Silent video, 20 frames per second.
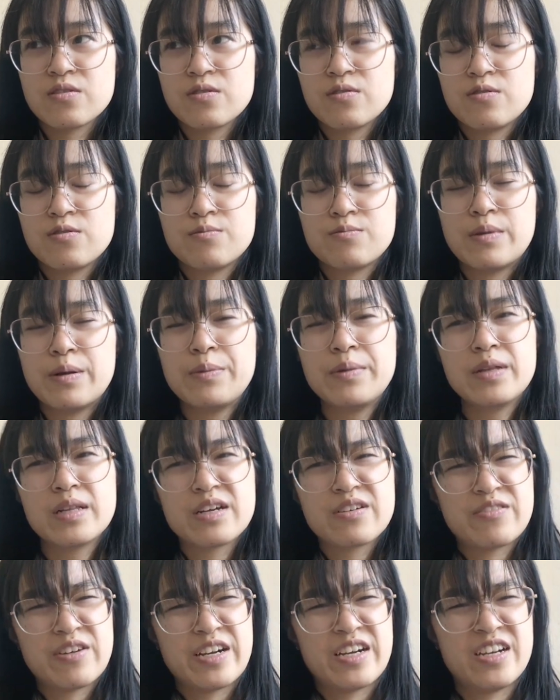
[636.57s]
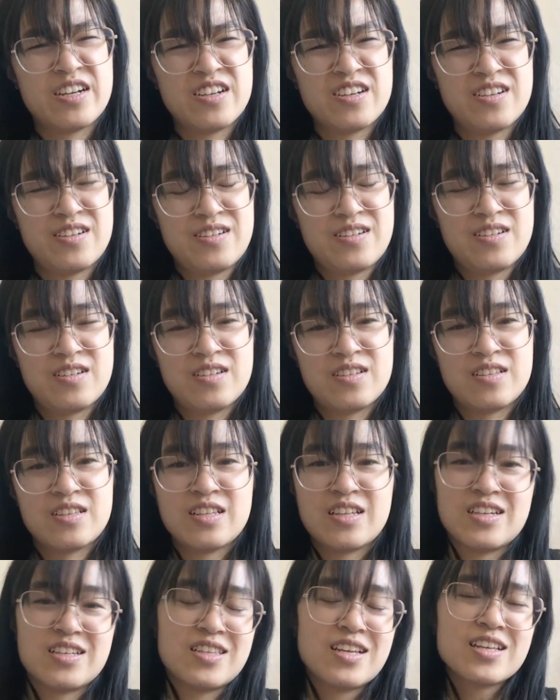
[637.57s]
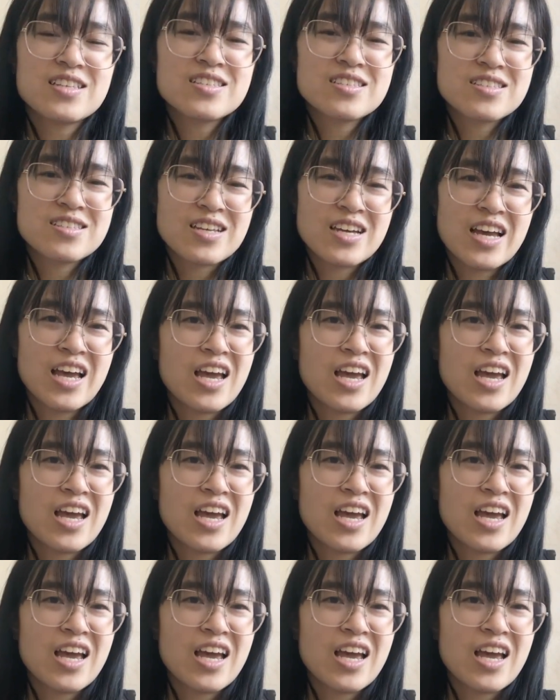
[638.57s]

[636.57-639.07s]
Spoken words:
or maybe like right here. Like that's